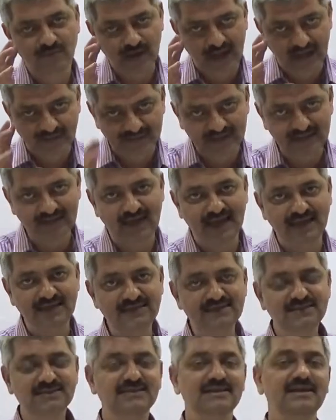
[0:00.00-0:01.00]

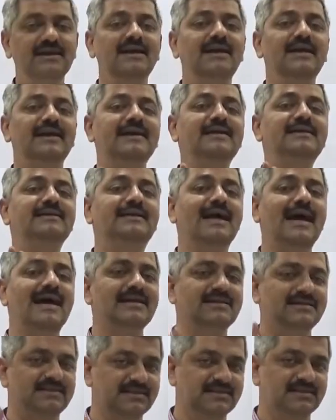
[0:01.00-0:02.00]
analyze
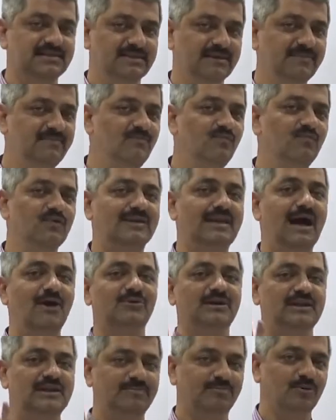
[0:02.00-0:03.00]
entire system
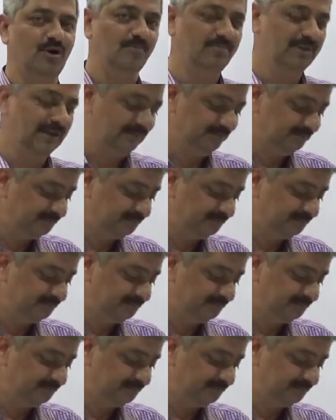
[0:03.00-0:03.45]
without any problem.